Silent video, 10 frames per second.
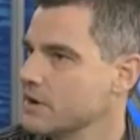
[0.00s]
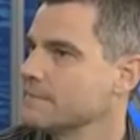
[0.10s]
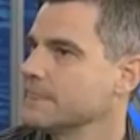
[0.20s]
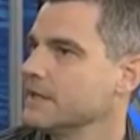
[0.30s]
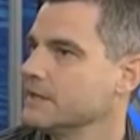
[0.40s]
a
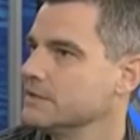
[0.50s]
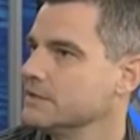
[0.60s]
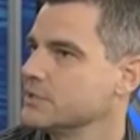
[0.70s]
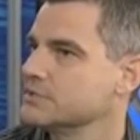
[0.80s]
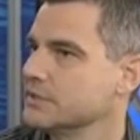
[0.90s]
year, and
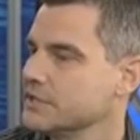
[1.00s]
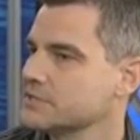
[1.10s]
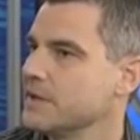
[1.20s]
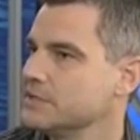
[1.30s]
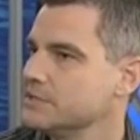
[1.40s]
just recently
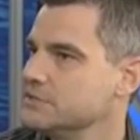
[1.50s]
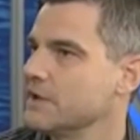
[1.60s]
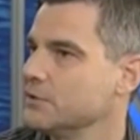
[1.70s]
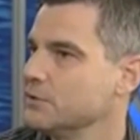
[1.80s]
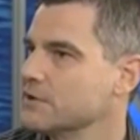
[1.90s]
expanded to
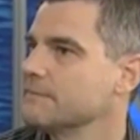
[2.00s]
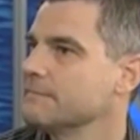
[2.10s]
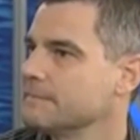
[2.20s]
Vancouver.